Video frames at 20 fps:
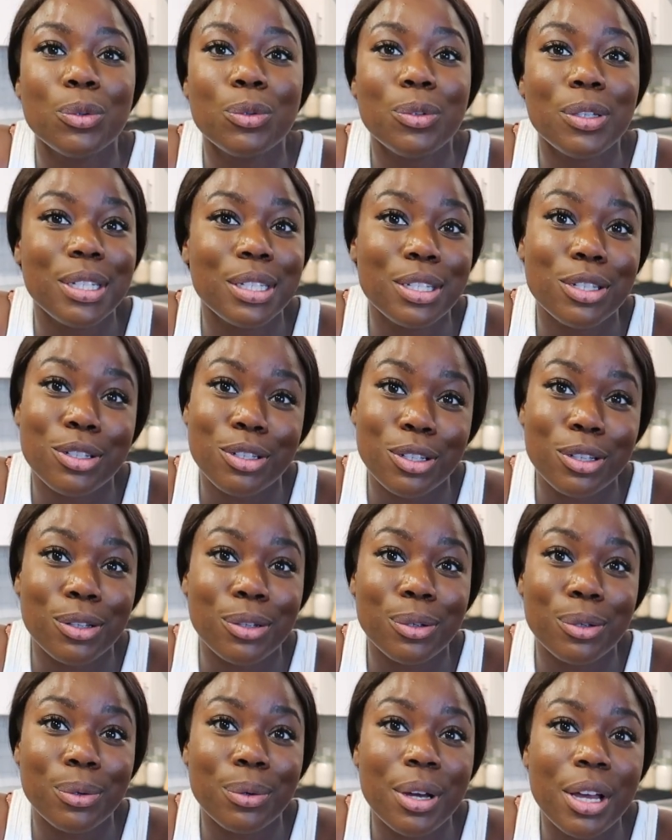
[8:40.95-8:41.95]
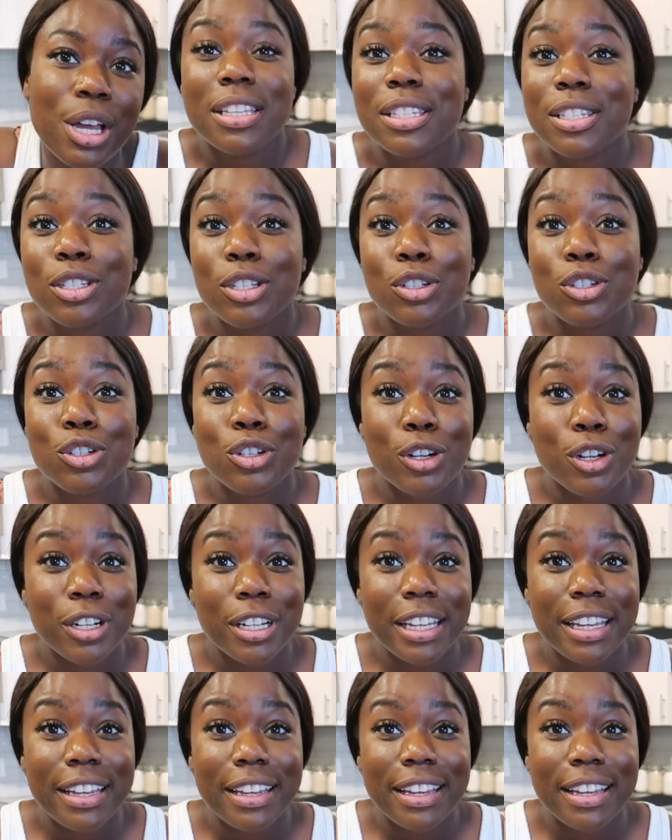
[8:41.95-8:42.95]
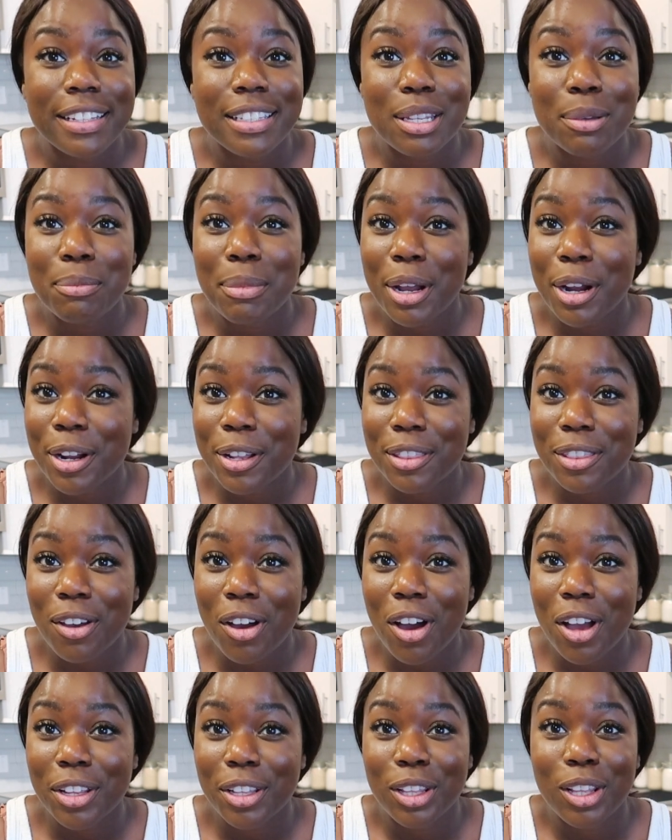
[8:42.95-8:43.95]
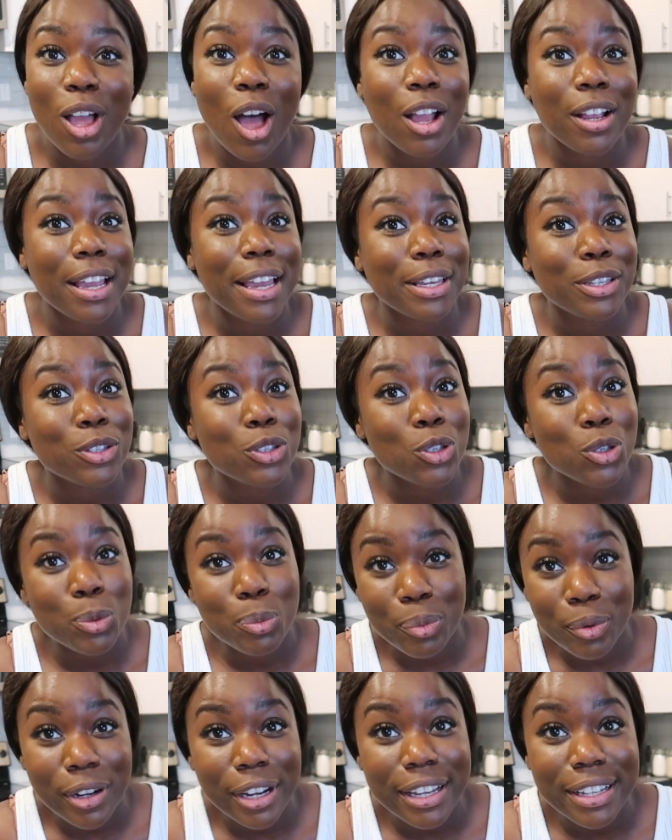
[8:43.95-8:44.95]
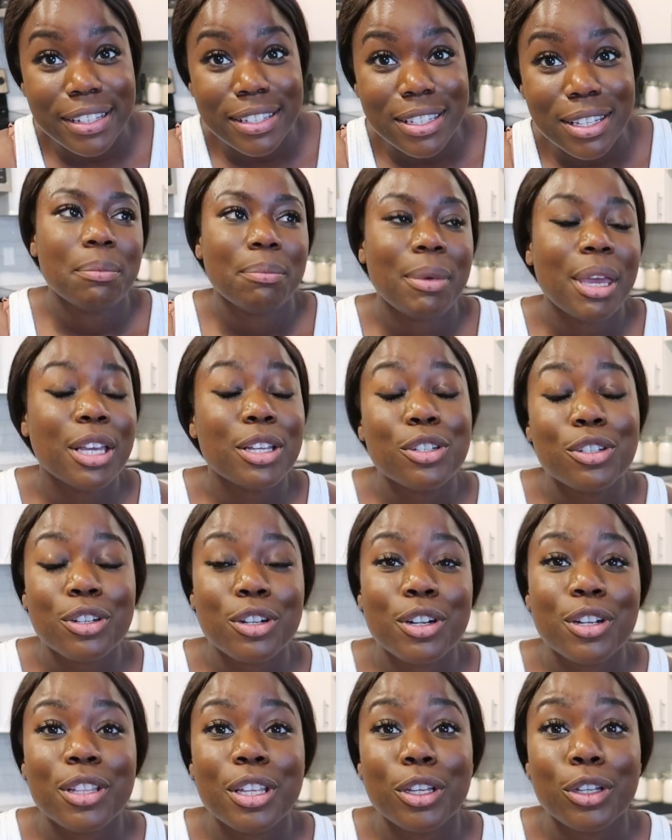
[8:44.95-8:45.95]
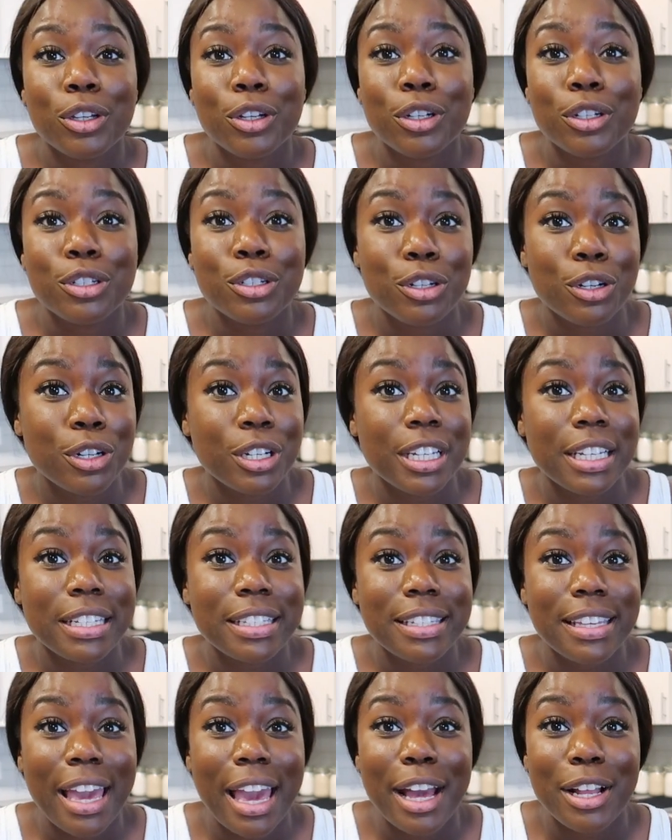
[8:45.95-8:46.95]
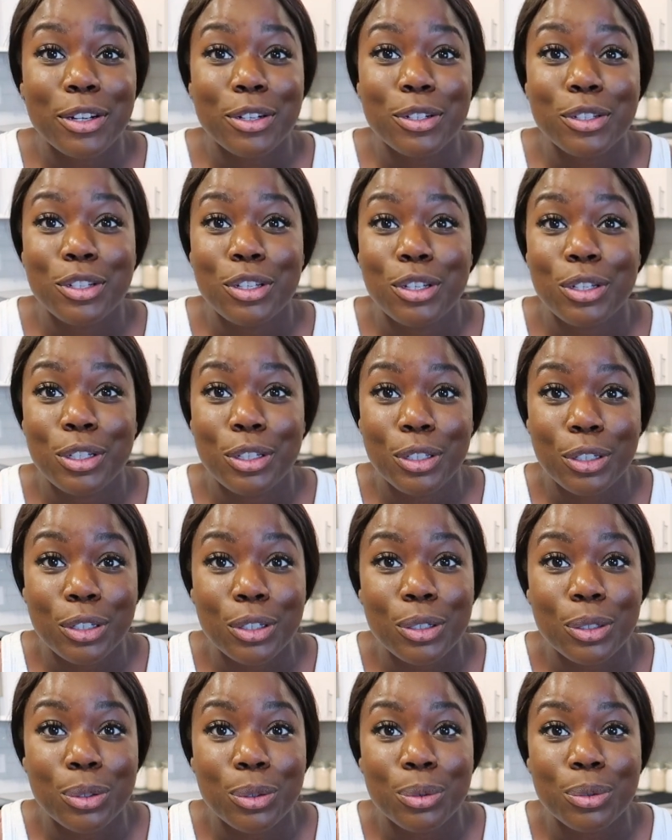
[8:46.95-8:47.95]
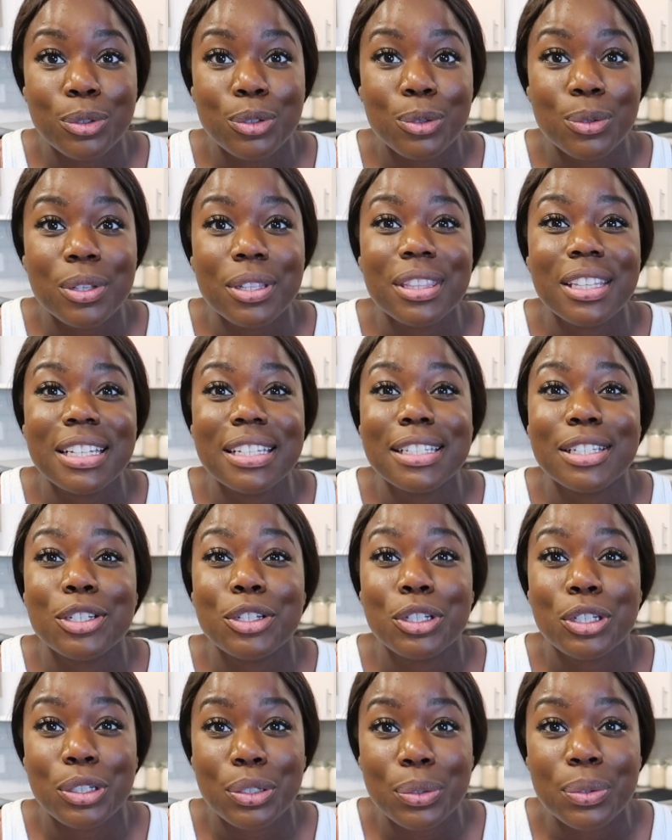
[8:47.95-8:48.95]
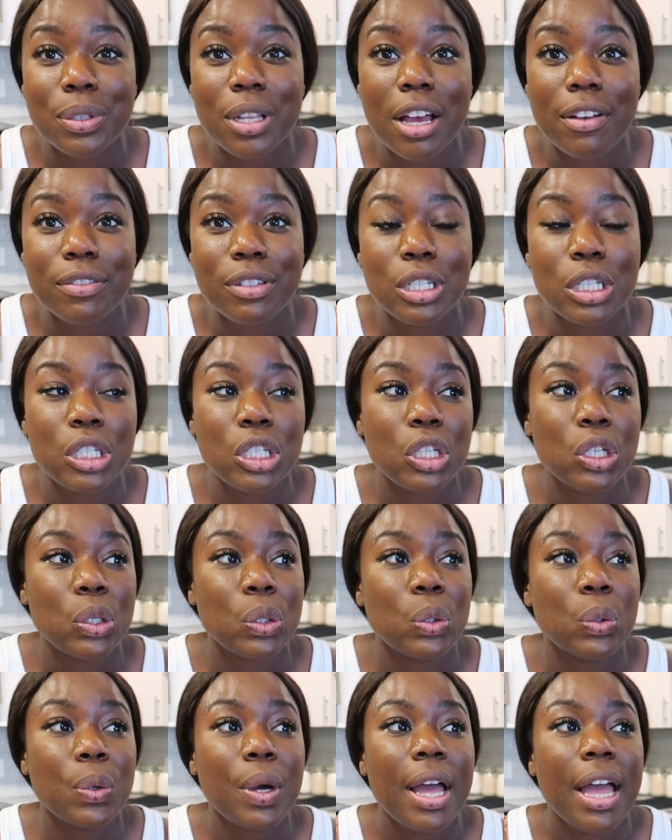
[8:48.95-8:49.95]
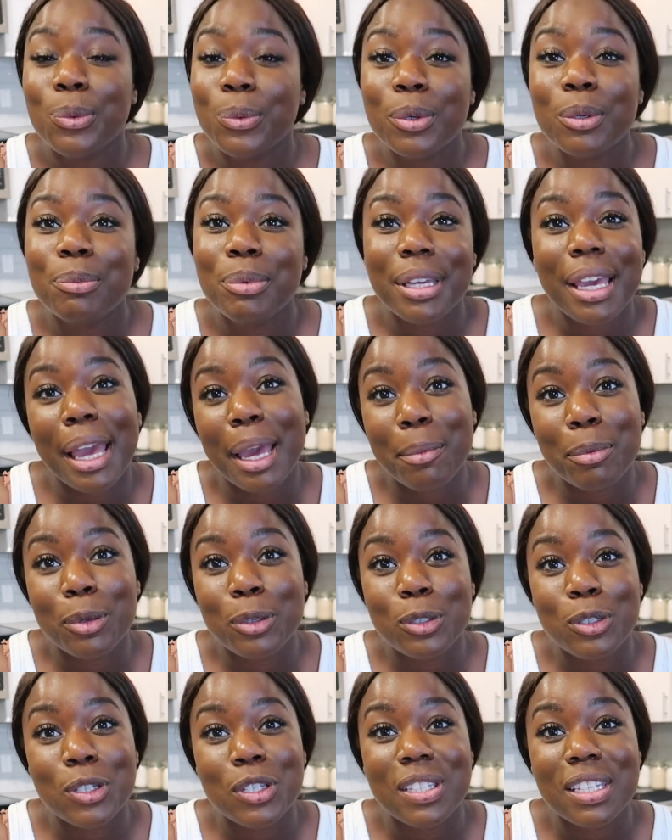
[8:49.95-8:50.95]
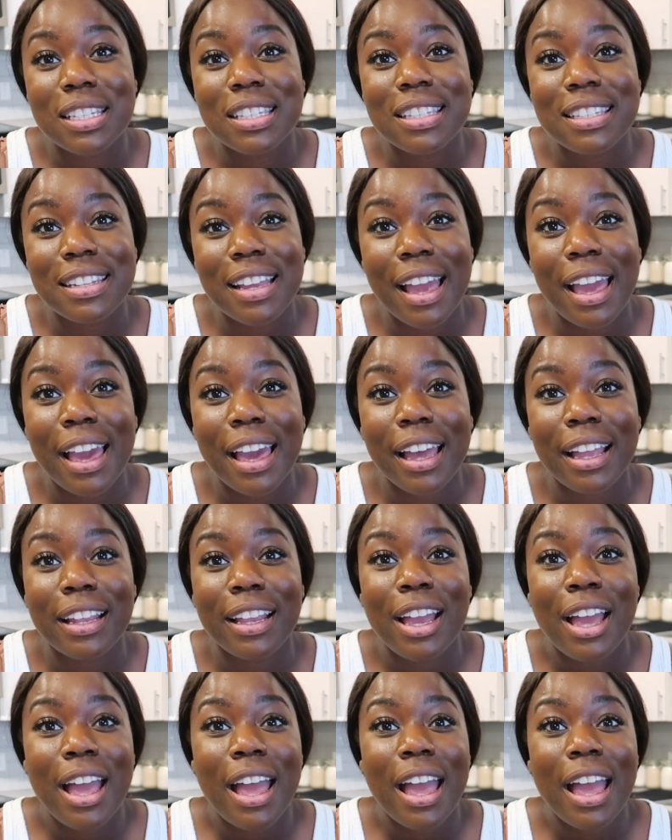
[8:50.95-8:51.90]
you need to do. This is a journey, it's a marathon, not a sprint. Make sure that your journey is catered to you. Do the things that you love to do. You will be able to sustain